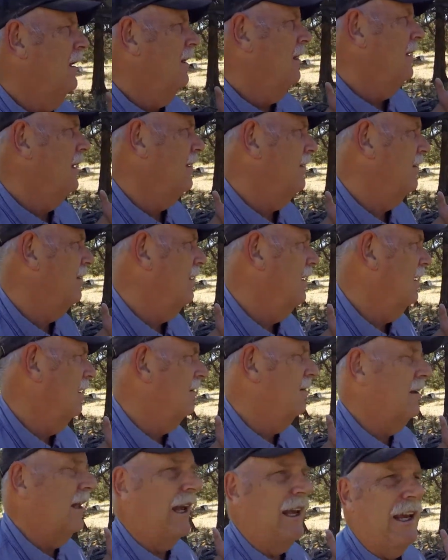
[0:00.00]
Let's
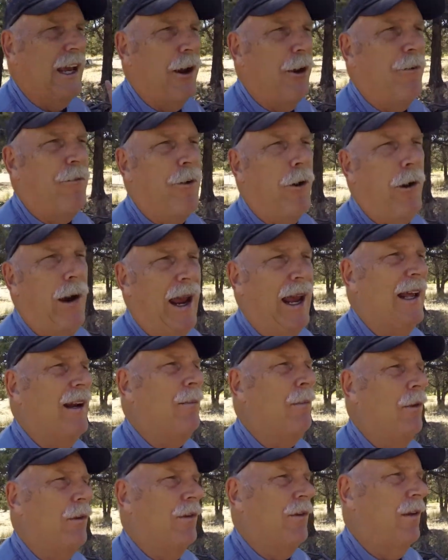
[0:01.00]
take care of our
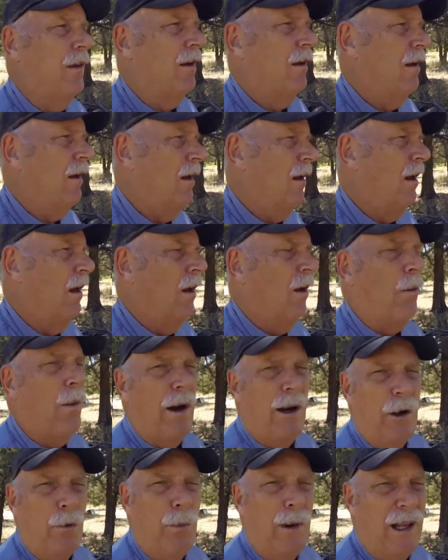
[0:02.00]
animals.
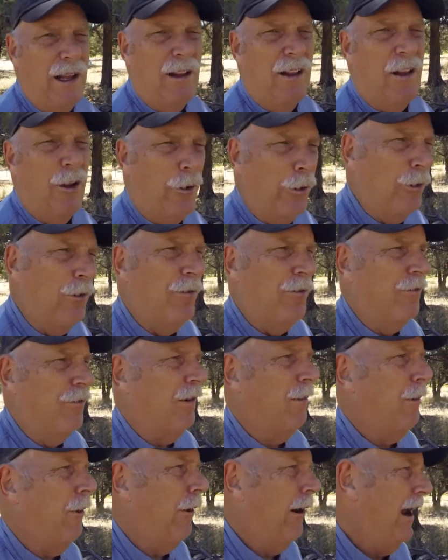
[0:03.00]
Why don't we learn
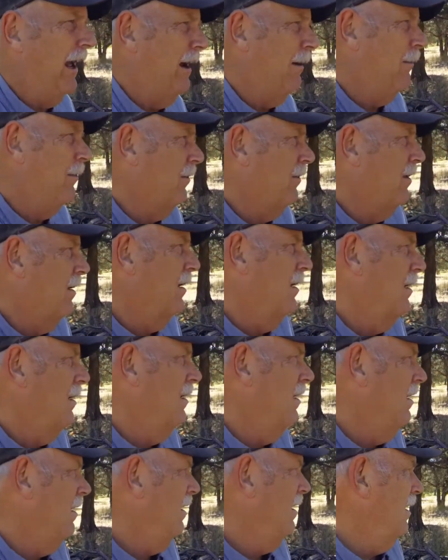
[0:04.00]
from our animals?
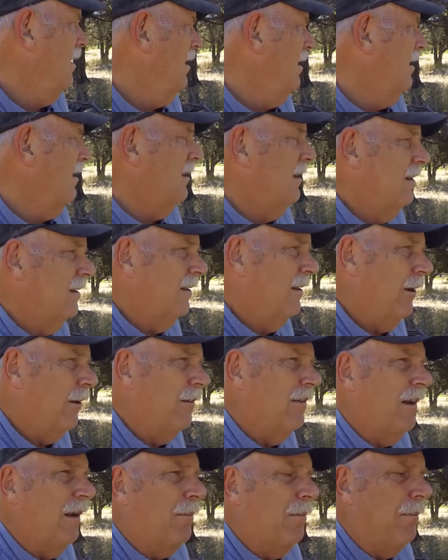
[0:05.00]

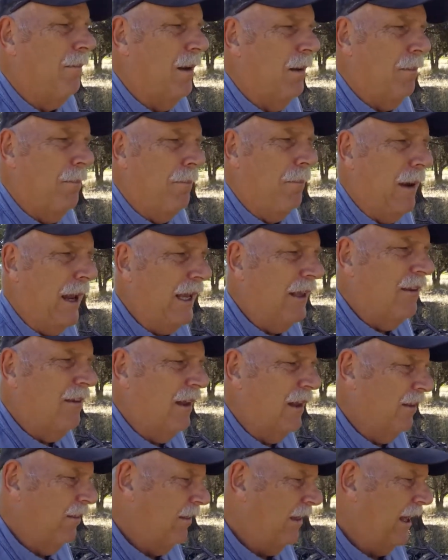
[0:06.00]
There's
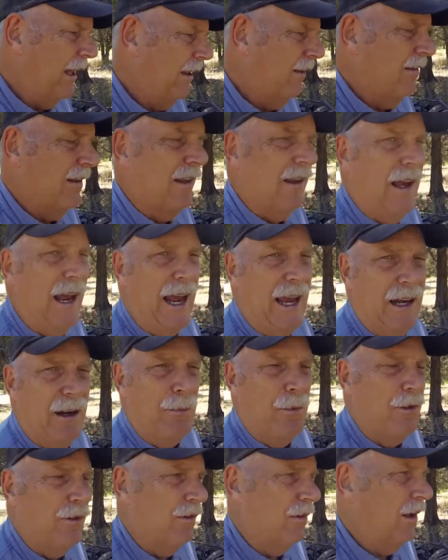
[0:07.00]
amazing things that
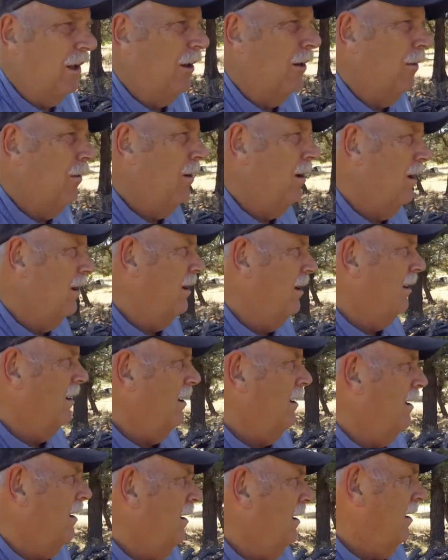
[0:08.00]
animals do
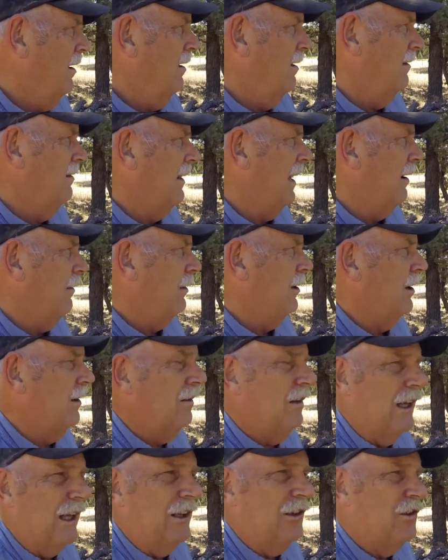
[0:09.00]
that
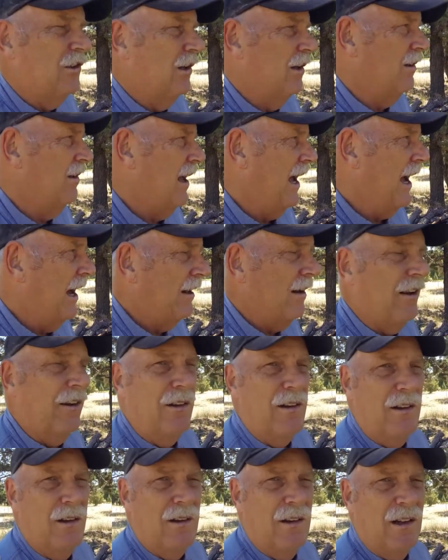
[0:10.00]
could teach us how
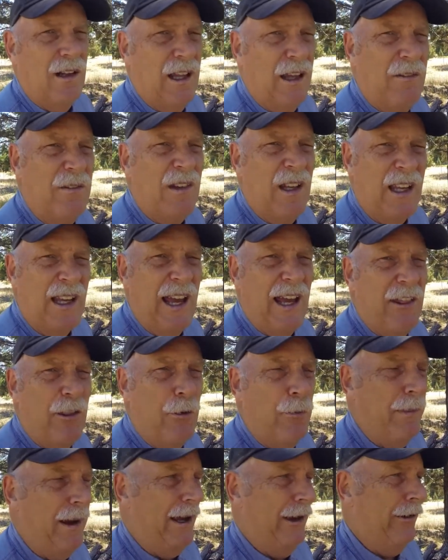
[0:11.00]
to live
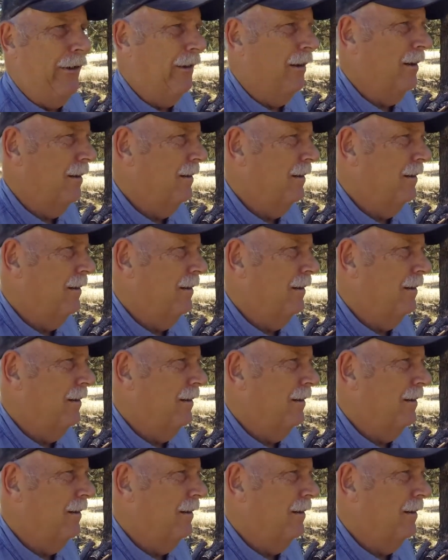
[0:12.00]
together better.